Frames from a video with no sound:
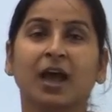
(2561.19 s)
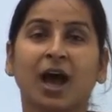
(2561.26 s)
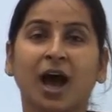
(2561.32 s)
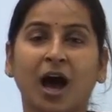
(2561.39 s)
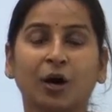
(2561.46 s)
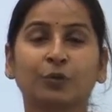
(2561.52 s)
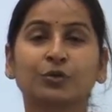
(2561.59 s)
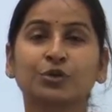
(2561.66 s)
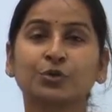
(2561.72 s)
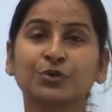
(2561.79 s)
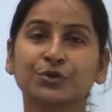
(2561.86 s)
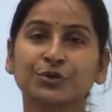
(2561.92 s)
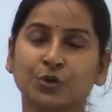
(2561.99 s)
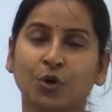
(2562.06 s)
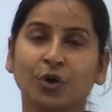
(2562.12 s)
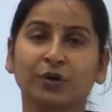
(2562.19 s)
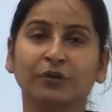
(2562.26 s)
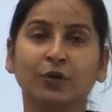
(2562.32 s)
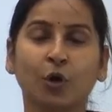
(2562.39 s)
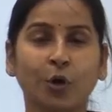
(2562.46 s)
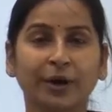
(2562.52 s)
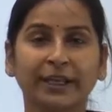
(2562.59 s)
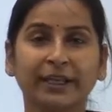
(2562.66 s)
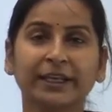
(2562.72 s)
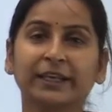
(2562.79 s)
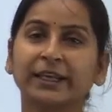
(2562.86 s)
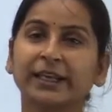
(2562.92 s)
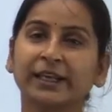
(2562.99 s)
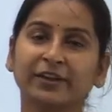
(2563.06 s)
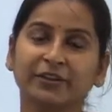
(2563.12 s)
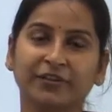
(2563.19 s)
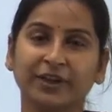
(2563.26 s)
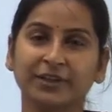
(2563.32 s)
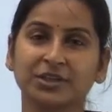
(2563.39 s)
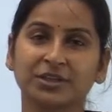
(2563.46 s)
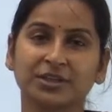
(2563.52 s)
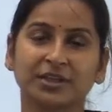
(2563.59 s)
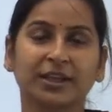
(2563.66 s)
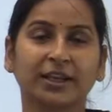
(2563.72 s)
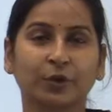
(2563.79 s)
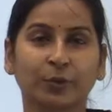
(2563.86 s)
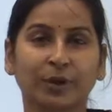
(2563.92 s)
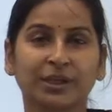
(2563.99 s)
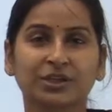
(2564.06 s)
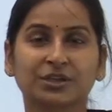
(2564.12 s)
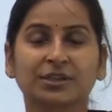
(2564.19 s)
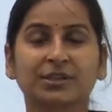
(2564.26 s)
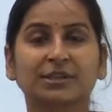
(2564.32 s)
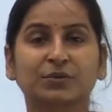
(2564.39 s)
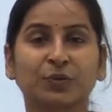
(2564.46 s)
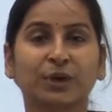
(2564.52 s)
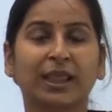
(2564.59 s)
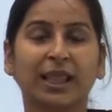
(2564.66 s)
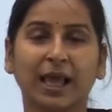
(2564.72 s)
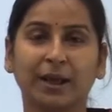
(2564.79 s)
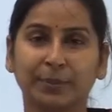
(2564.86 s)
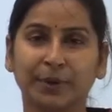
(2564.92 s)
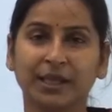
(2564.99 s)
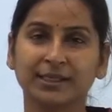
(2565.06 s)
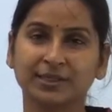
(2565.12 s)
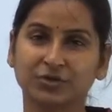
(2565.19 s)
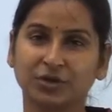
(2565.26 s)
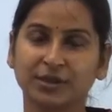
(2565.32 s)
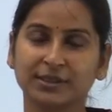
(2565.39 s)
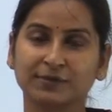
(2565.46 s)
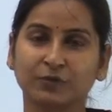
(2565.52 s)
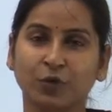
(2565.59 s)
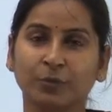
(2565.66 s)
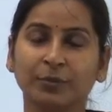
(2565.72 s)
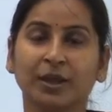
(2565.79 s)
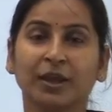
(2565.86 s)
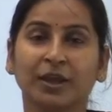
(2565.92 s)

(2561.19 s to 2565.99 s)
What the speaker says: how to solve ordinary differential equations with Laplace transform,